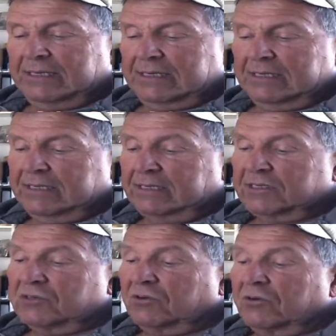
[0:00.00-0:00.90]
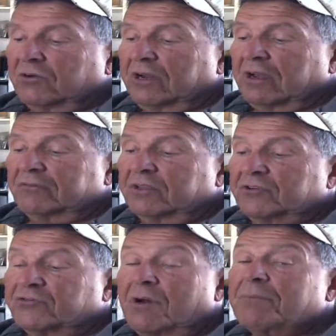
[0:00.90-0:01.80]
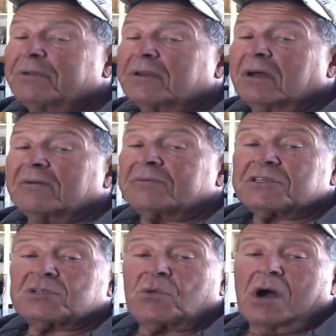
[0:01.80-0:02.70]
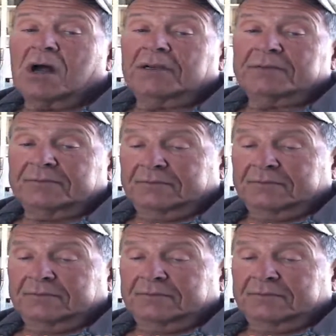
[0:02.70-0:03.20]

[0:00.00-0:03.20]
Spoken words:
is the story of the Trumpet of the Swan.